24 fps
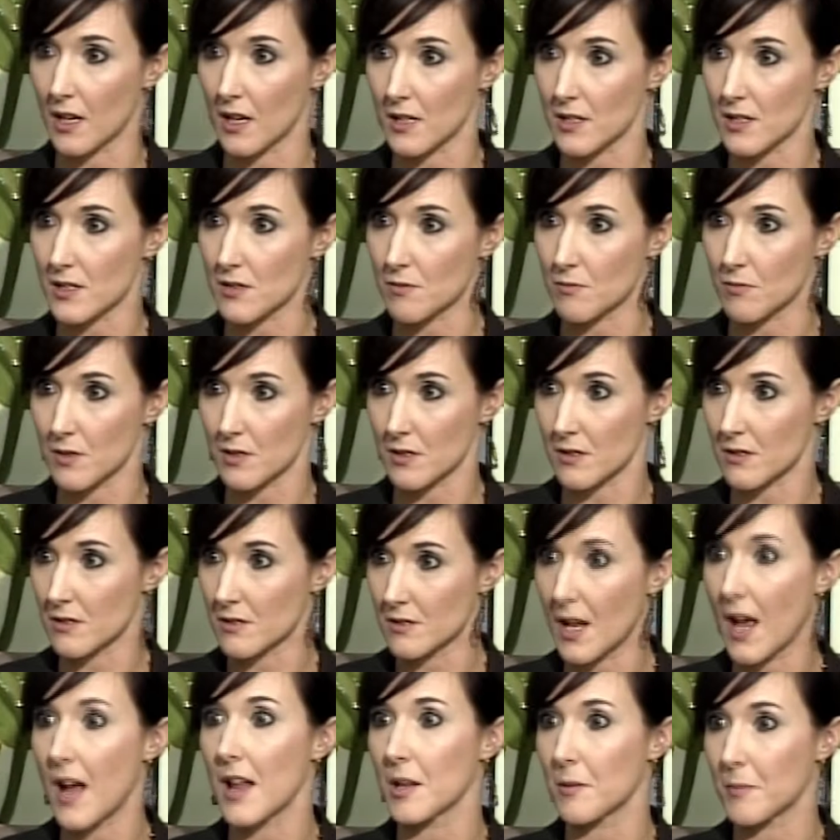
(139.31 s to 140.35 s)
us was
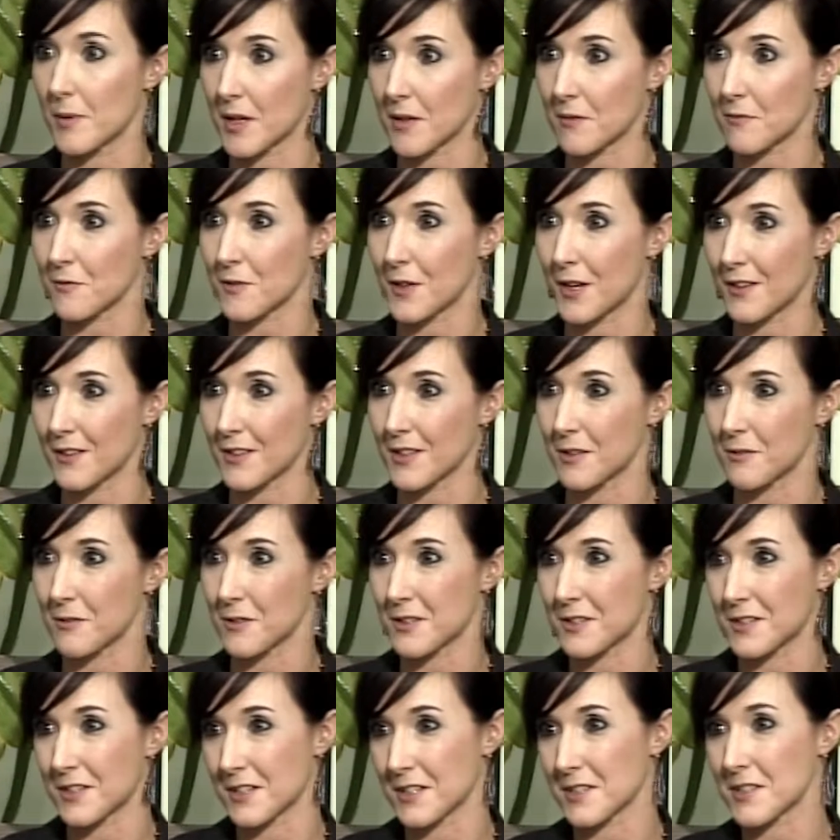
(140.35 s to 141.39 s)
Taliban friendly
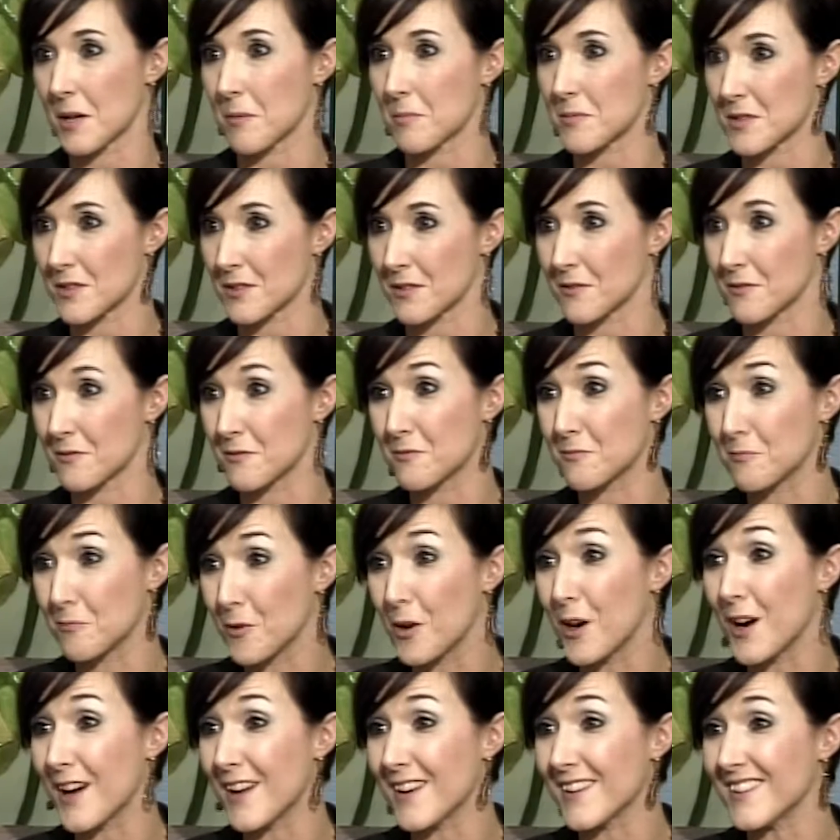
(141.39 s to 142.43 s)
with the exception of
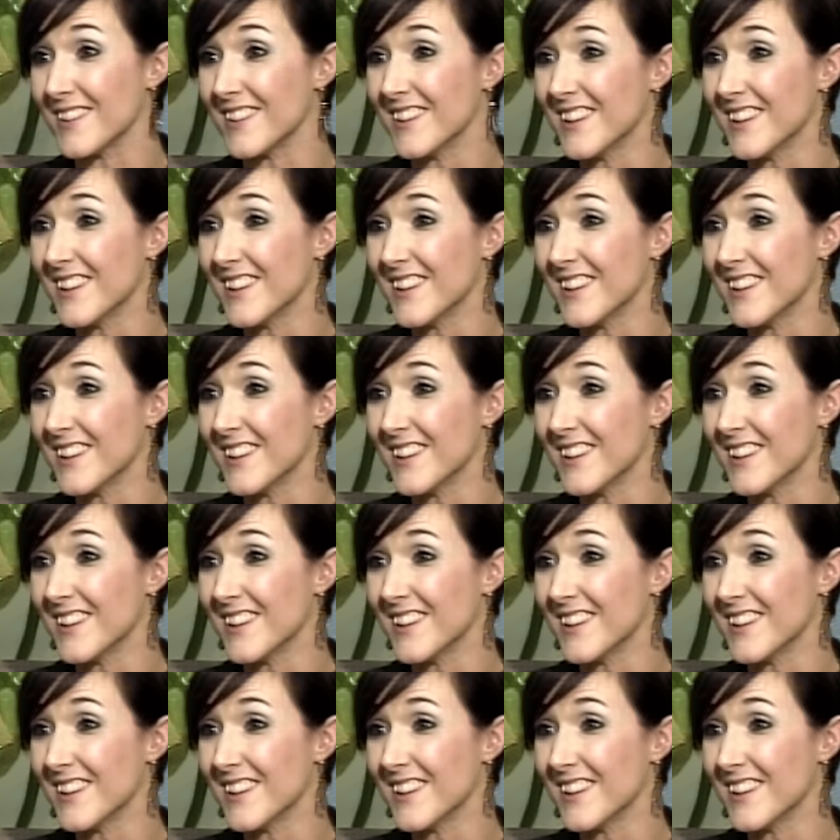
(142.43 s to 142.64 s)
one.